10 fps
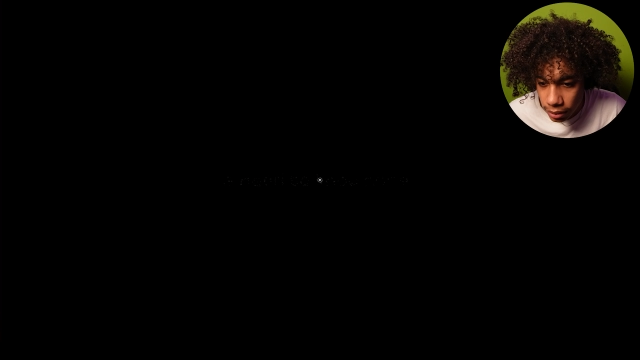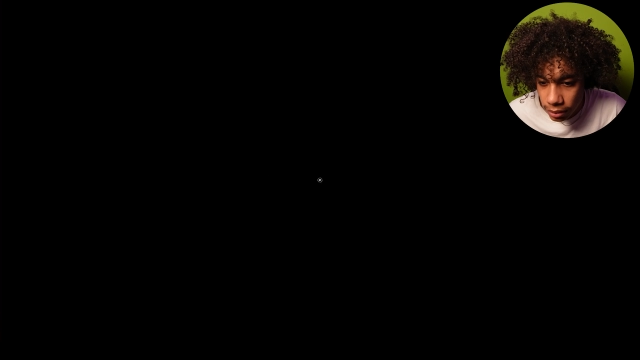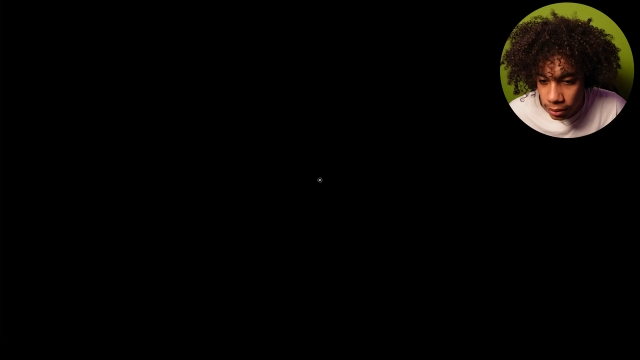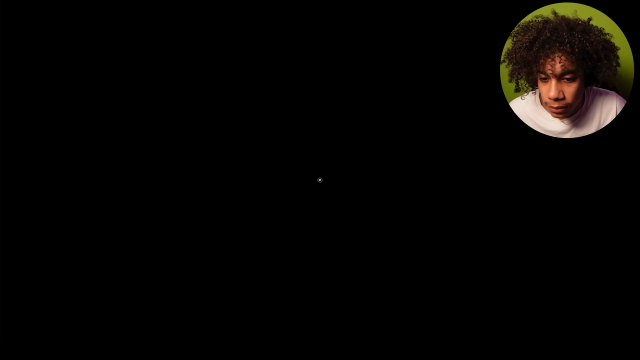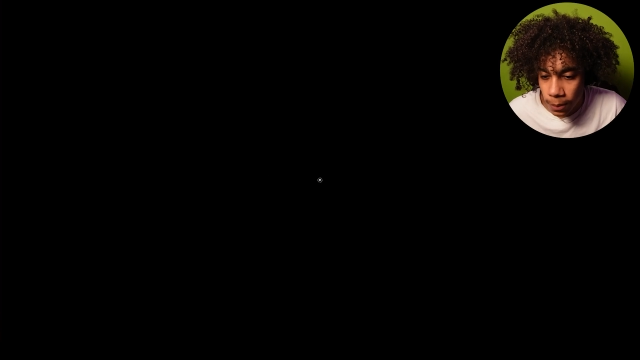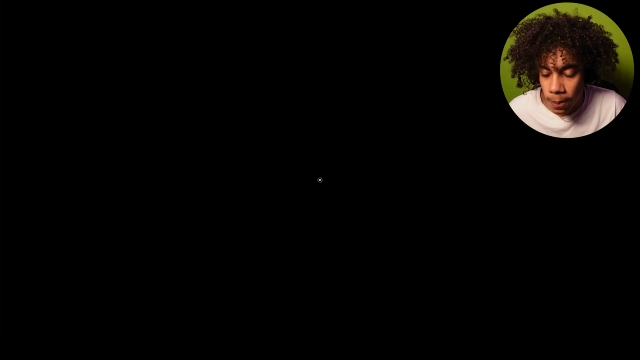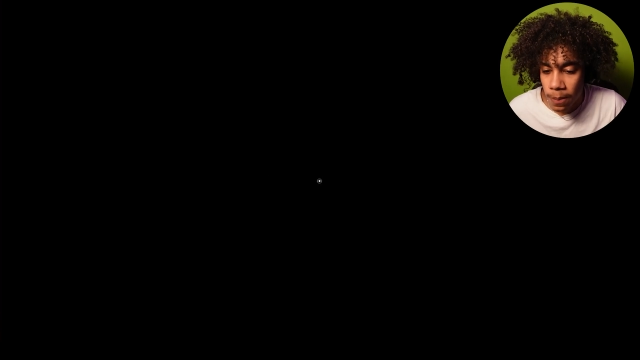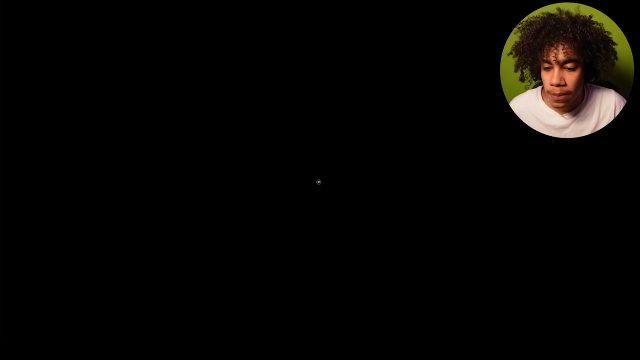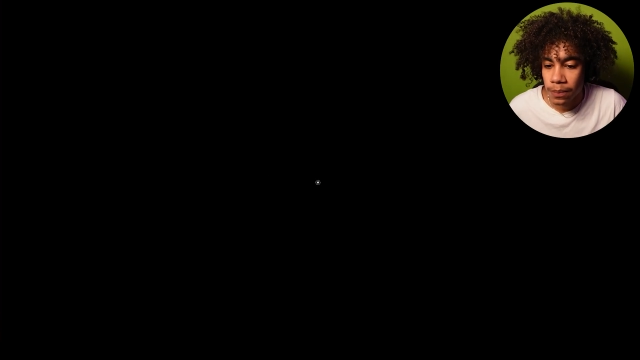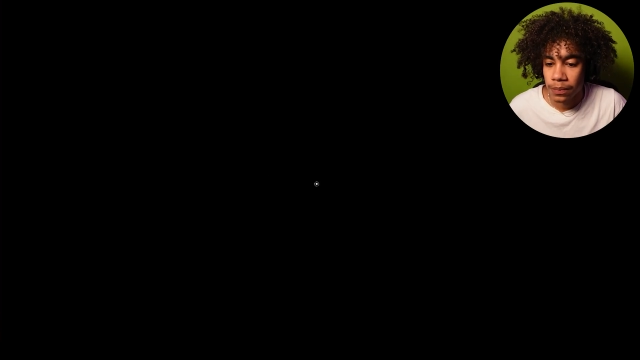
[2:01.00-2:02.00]

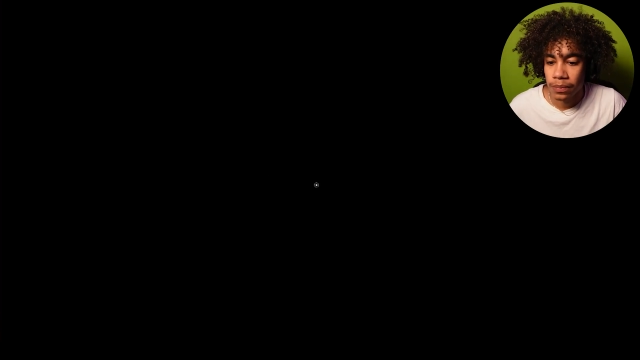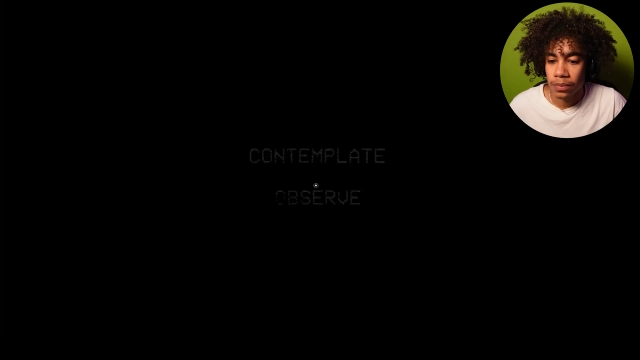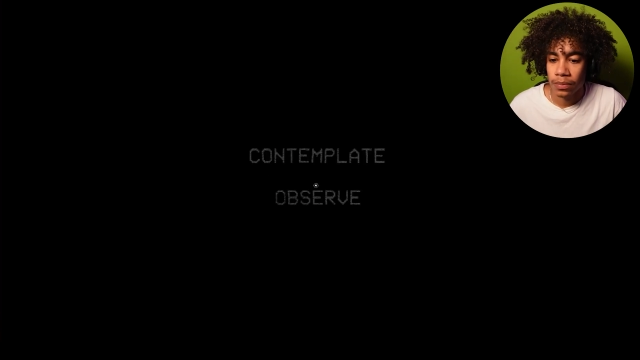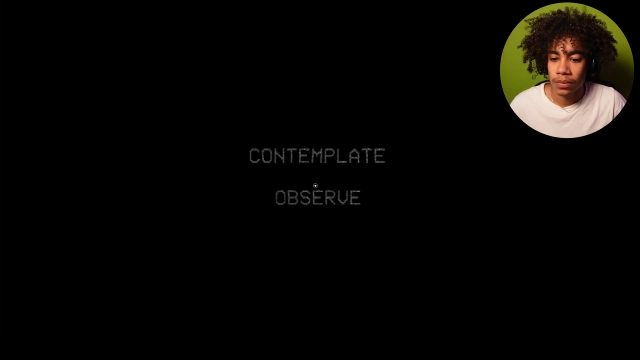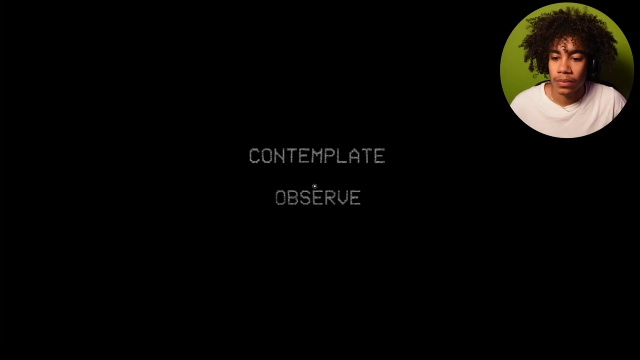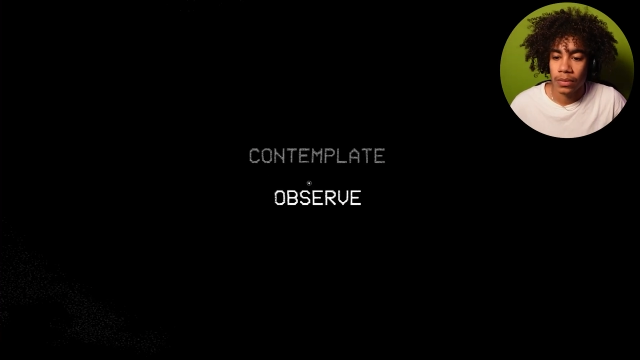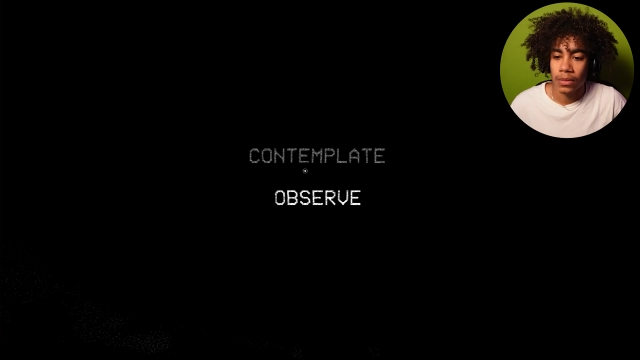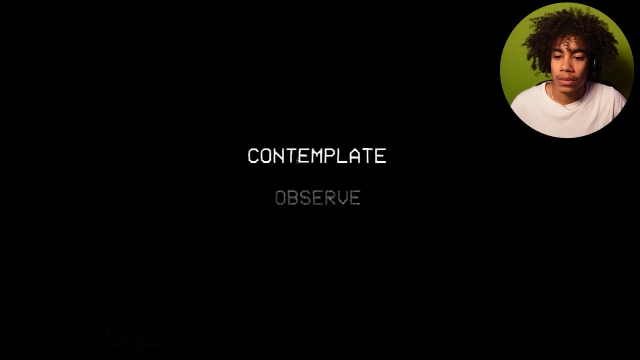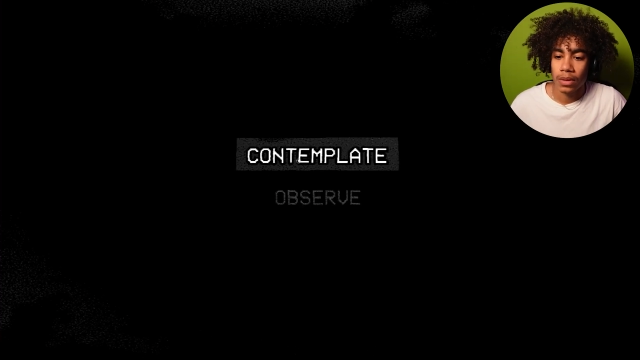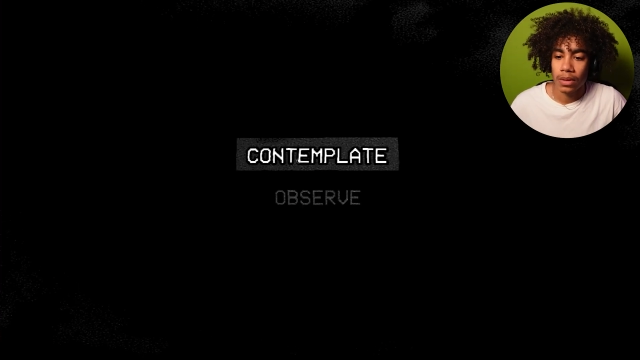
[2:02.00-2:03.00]

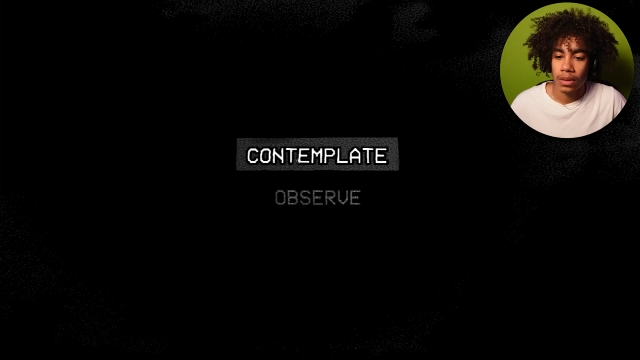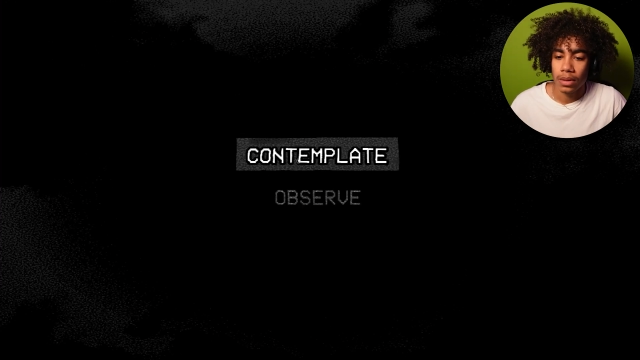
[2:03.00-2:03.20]
Nothing is said.